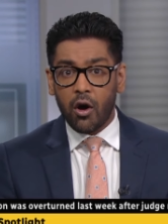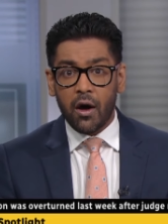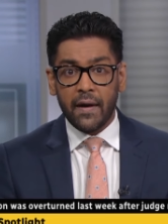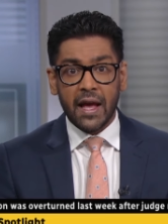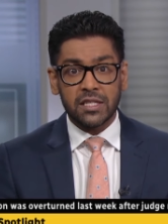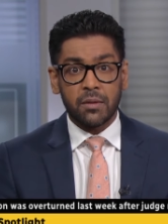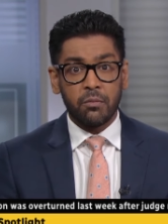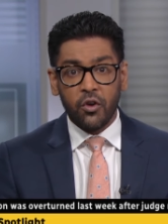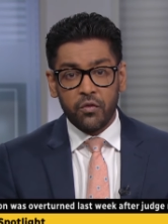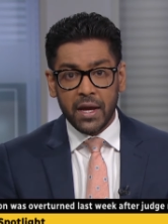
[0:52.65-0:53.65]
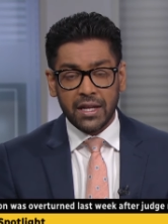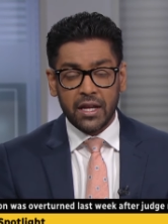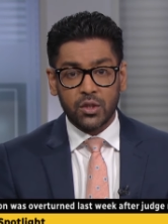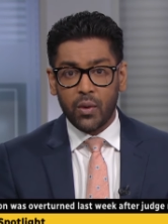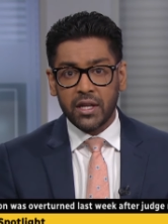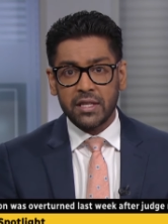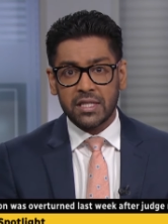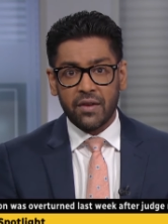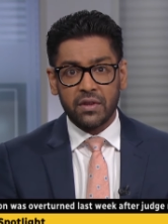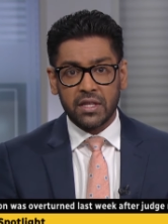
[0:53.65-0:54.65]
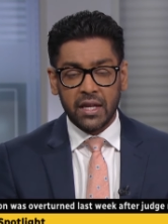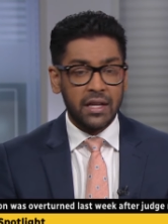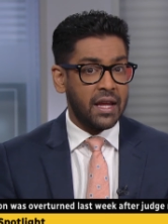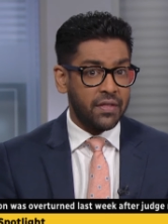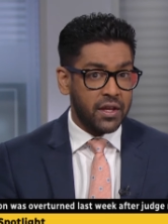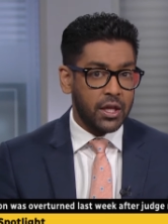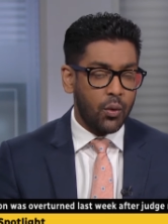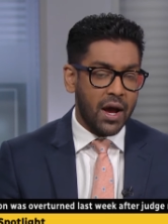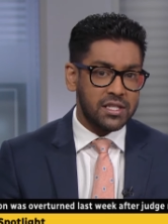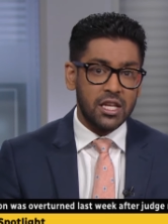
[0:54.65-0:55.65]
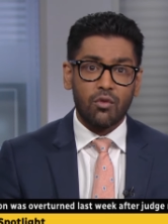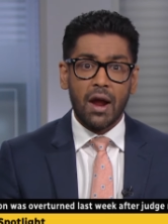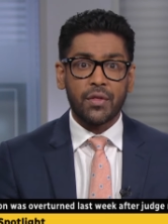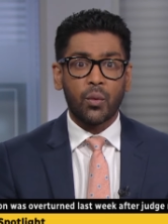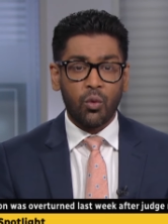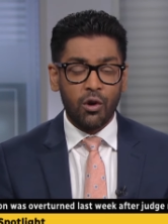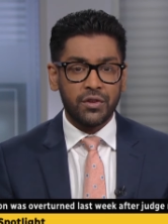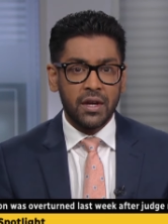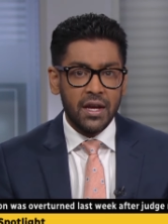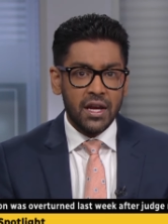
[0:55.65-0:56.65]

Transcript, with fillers: on as a movement in 2017 in the U.S. and around the world.